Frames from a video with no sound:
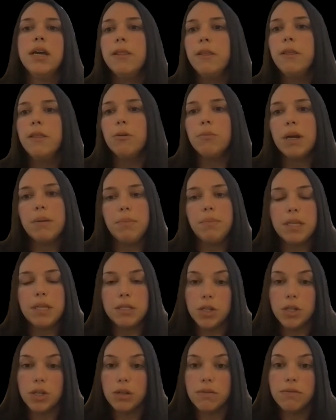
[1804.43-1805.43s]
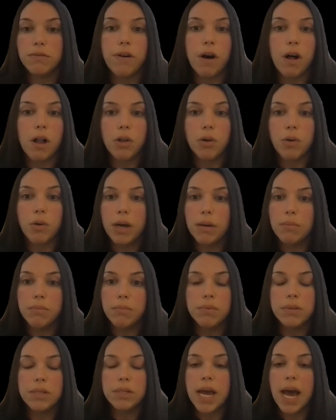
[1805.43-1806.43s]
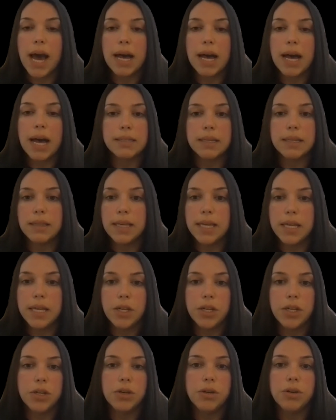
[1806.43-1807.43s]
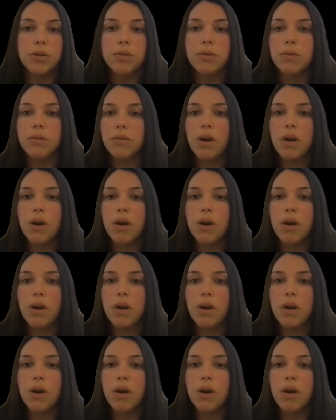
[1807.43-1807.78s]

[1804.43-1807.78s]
There might be certain follow-up tasks that they do,